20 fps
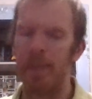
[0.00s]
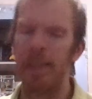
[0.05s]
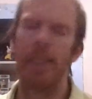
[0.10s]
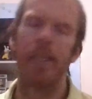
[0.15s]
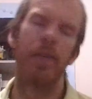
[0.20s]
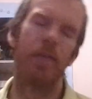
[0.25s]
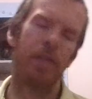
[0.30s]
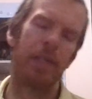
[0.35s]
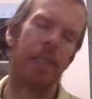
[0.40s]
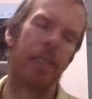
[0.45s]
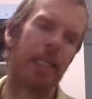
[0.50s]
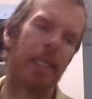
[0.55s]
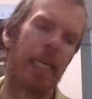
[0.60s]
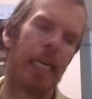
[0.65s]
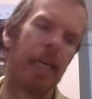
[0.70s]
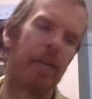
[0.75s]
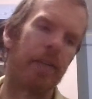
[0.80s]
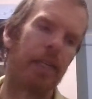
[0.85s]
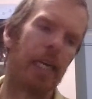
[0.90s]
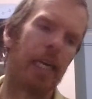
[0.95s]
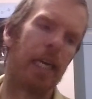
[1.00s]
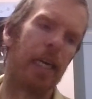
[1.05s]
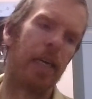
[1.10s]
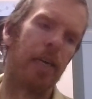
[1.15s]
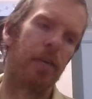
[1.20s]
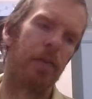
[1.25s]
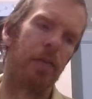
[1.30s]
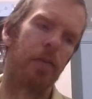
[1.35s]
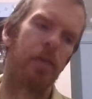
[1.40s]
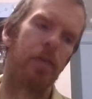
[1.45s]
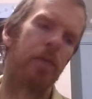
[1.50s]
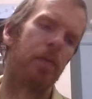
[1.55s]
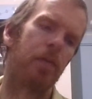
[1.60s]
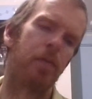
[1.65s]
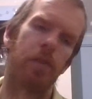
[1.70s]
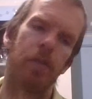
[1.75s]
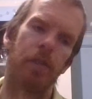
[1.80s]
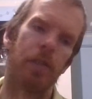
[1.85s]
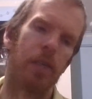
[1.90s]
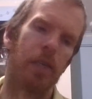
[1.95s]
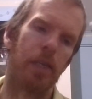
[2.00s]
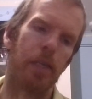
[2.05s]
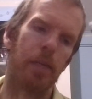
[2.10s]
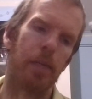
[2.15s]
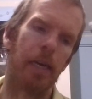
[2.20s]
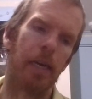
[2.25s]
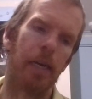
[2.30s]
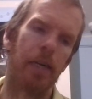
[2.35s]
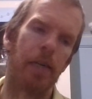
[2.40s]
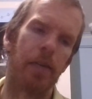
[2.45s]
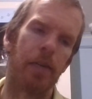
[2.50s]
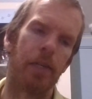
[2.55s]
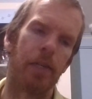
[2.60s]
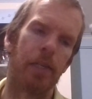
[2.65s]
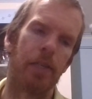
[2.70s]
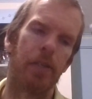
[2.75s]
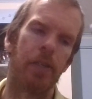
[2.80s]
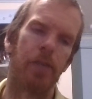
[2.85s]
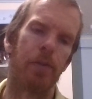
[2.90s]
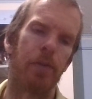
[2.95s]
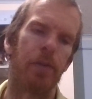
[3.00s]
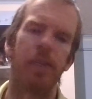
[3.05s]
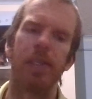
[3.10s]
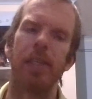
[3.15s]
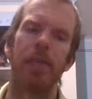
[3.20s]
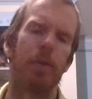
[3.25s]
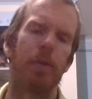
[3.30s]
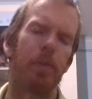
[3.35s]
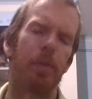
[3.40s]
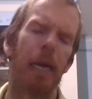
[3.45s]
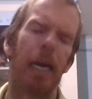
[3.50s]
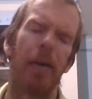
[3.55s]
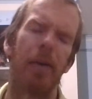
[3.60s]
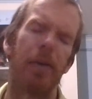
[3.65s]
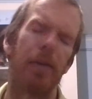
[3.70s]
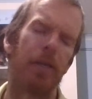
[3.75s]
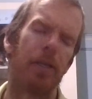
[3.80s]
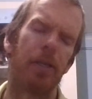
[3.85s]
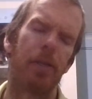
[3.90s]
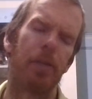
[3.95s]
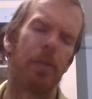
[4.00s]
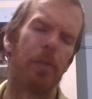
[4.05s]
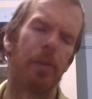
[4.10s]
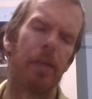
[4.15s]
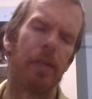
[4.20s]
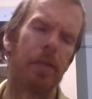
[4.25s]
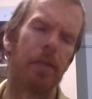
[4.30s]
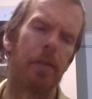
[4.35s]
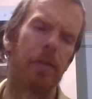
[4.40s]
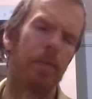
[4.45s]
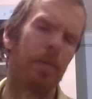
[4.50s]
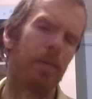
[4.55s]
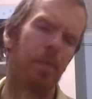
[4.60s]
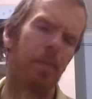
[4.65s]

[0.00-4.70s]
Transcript: Given you have to have a certain amount of creatures with different powers, but